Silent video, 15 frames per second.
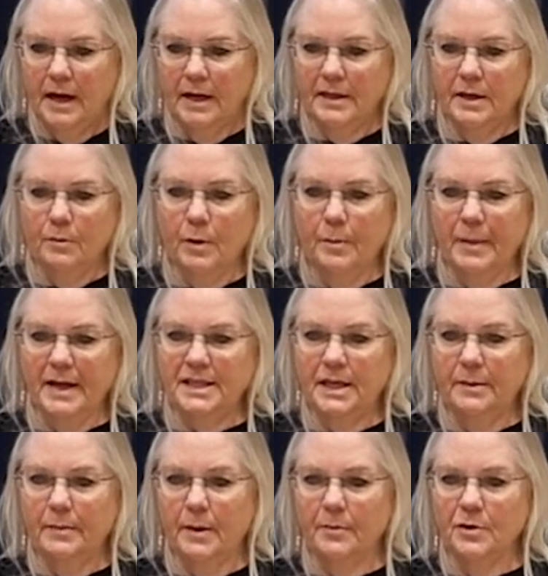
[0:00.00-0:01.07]
And then when my
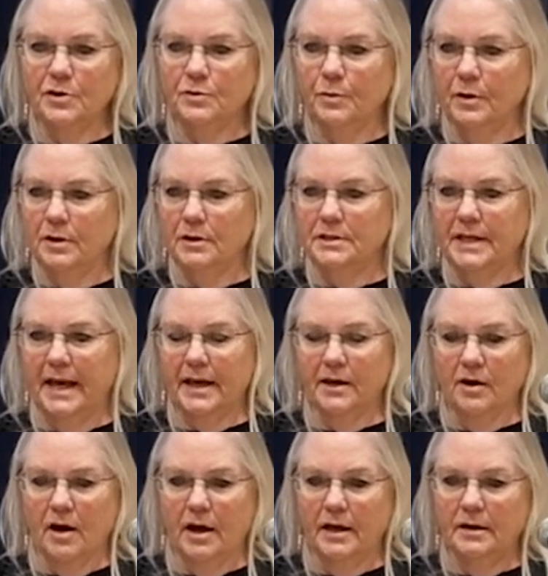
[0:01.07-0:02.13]
team members will take
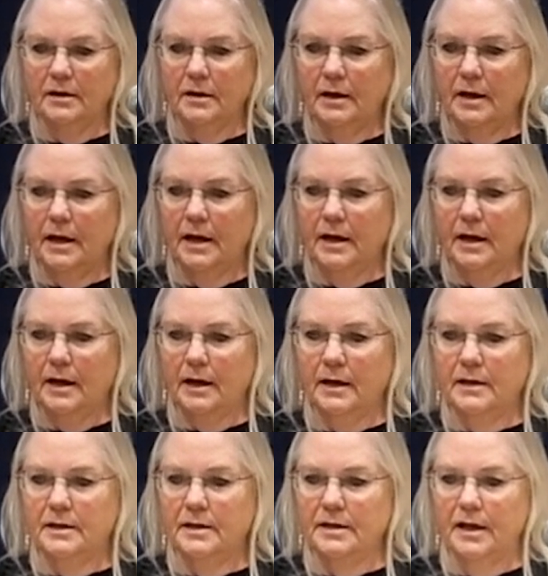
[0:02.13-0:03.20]
it on
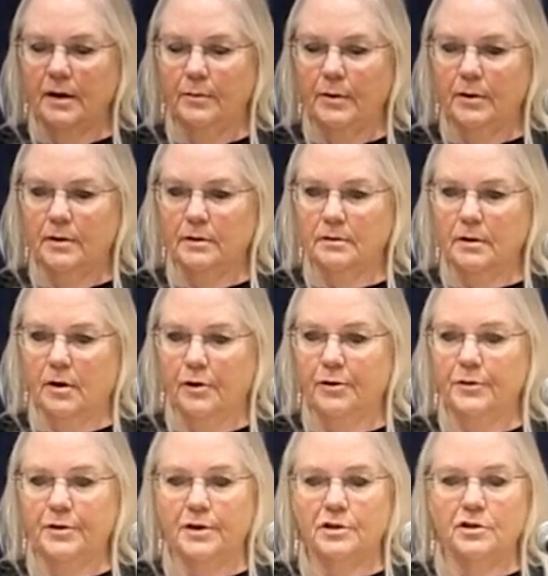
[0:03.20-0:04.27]
and they will go
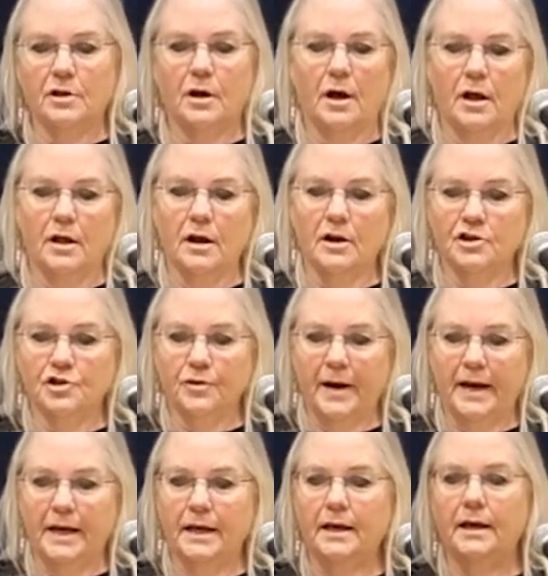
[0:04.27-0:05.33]
through the, all our
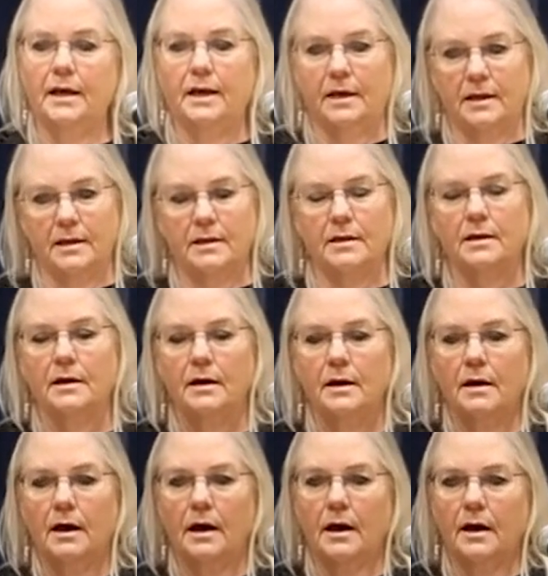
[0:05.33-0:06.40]
training is
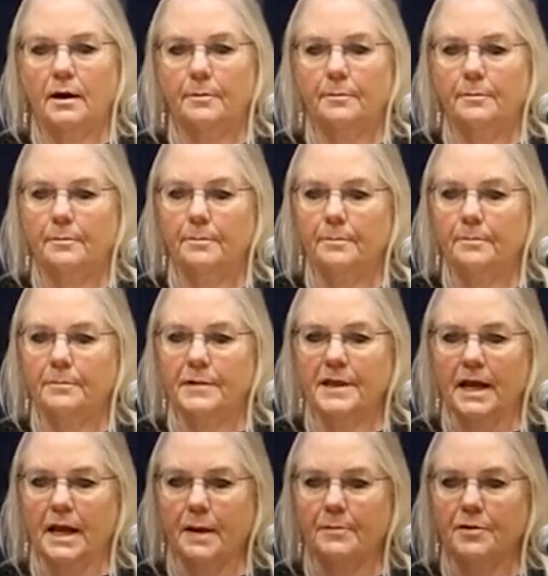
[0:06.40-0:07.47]
um,
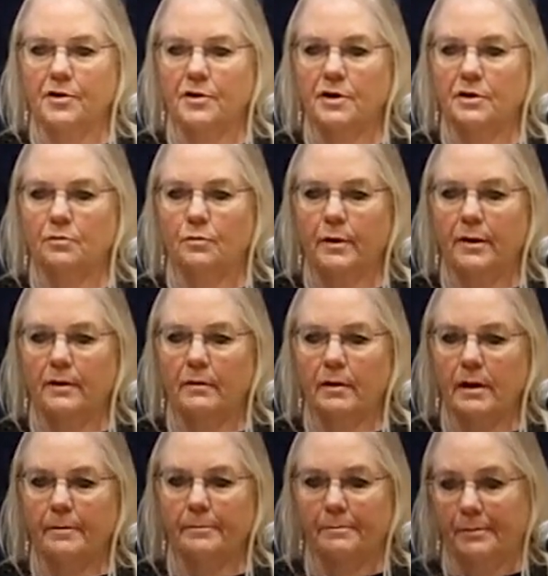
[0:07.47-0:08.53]
set up so that we
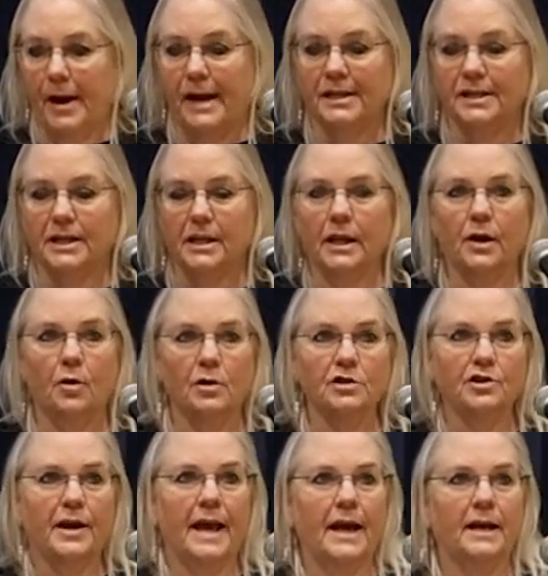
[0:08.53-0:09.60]
practically hold
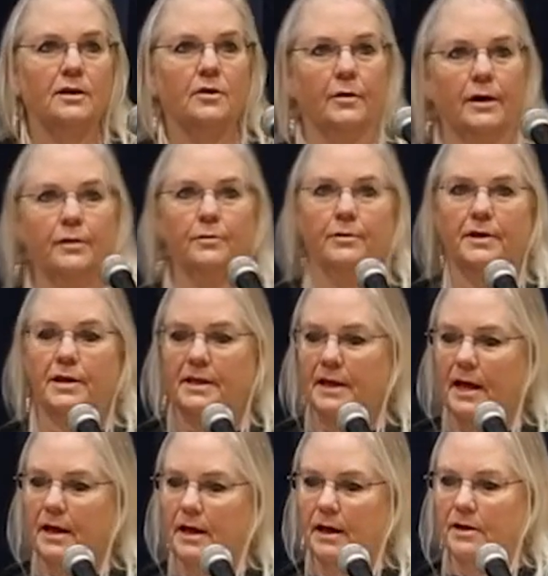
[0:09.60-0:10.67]
your hand going through this,
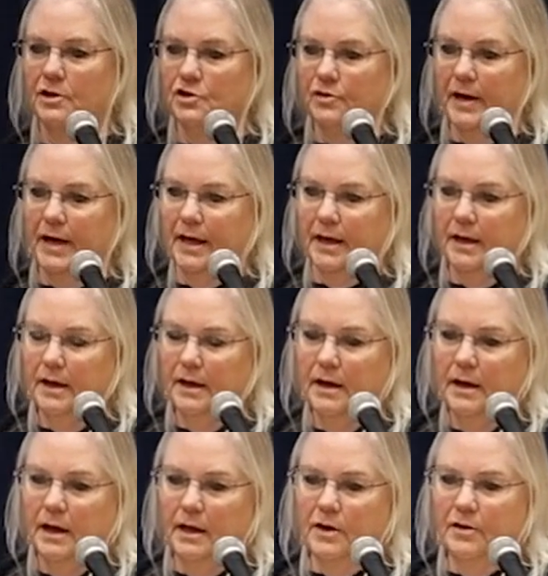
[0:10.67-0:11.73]
uh, the training,
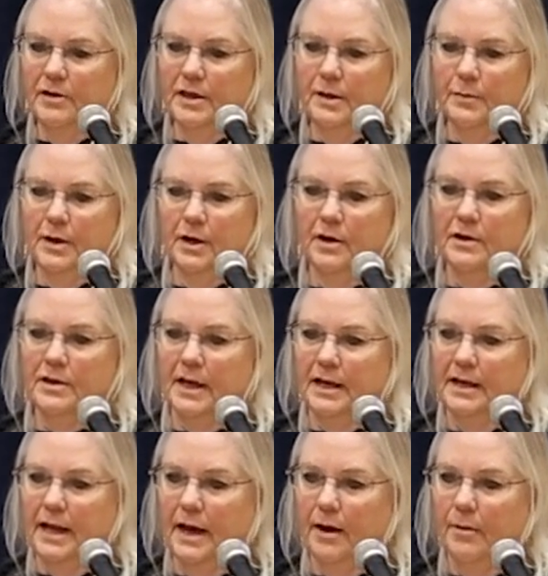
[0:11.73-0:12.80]
and you can see what it looks
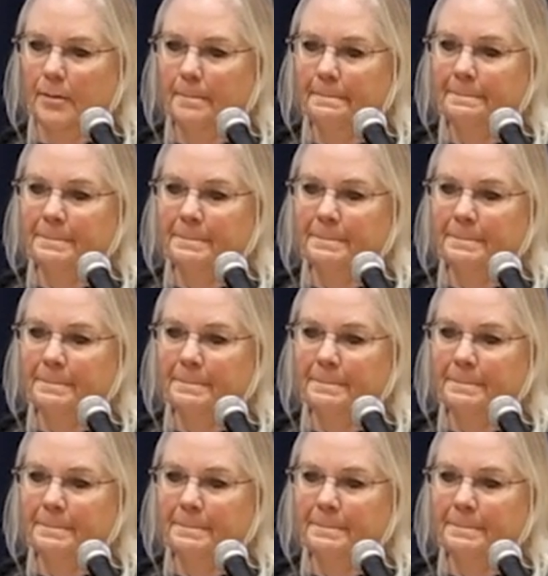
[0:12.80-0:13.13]
like now.